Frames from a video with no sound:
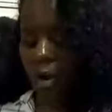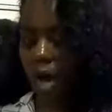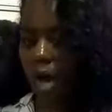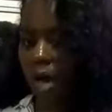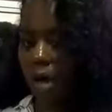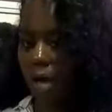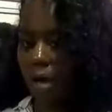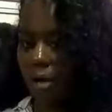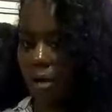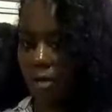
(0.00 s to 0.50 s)

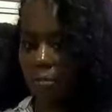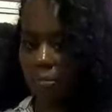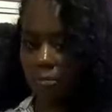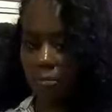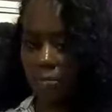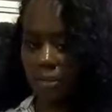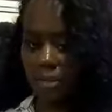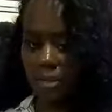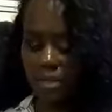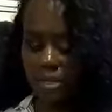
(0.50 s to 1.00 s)
um,
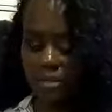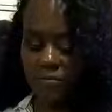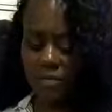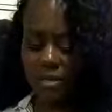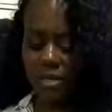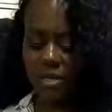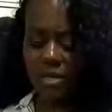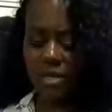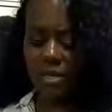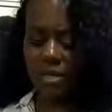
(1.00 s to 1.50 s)

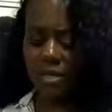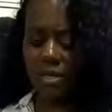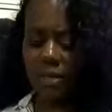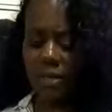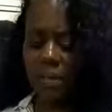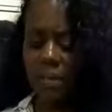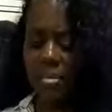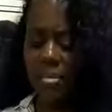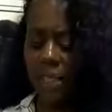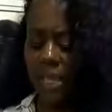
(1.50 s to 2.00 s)
leave-in,
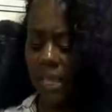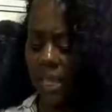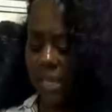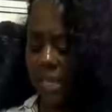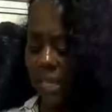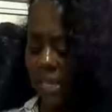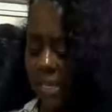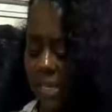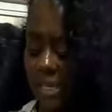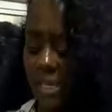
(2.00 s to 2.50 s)

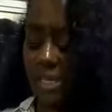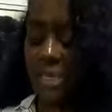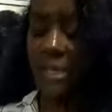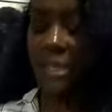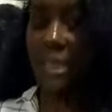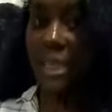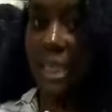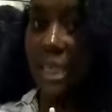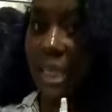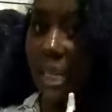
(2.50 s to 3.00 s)
and it is
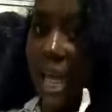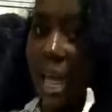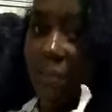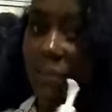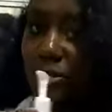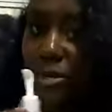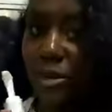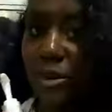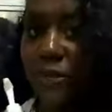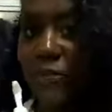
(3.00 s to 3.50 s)
the
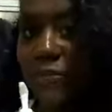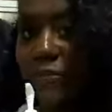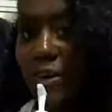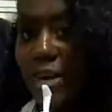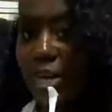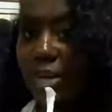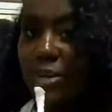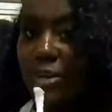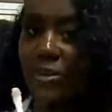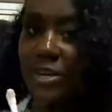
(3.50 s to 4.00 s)
lavender
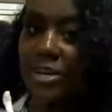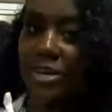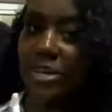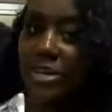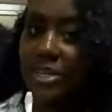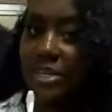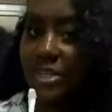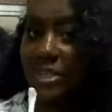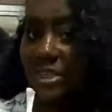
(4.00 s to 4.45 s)
fragrance.